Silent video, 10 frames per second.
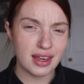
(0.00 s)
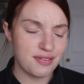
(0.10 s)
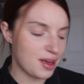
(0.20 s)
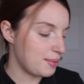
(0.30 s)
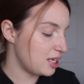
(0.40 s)

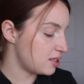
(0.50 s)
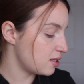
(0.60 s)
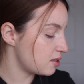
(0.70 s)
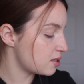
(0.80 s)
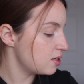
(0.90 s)
if that makes
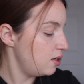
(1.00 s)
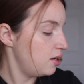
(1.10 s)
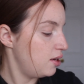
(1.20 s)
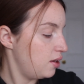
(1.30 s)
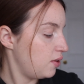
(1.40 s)
sense.
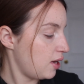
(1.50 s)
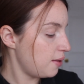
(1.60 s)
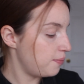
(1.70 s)
Okay.